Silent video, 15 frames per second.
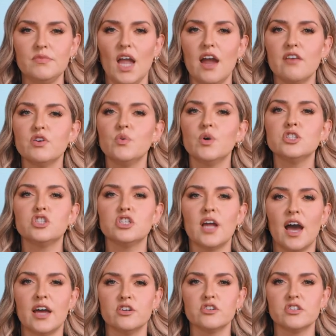Everyone should
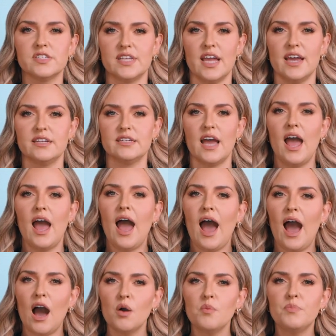understand
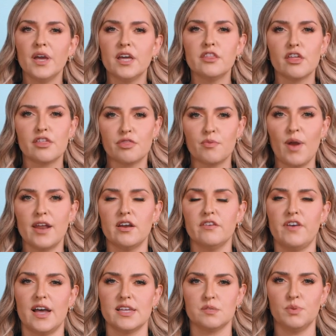how big the threat
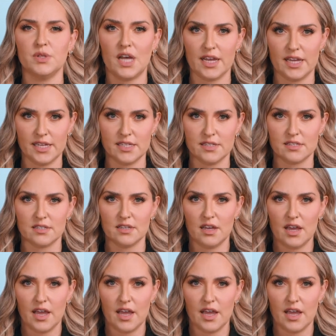of Hezbollah is.